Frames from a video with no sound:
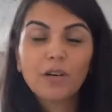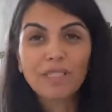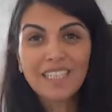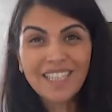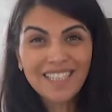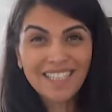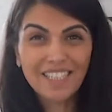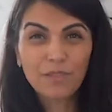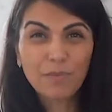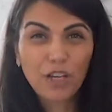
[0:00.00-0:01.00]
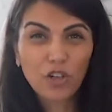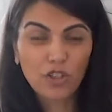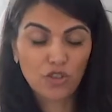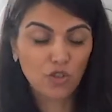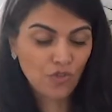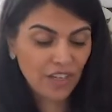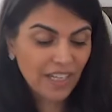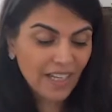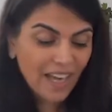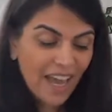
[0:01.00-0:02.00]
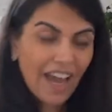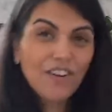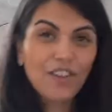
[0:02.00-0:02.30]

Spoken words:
But since this is being cooked sous vide, every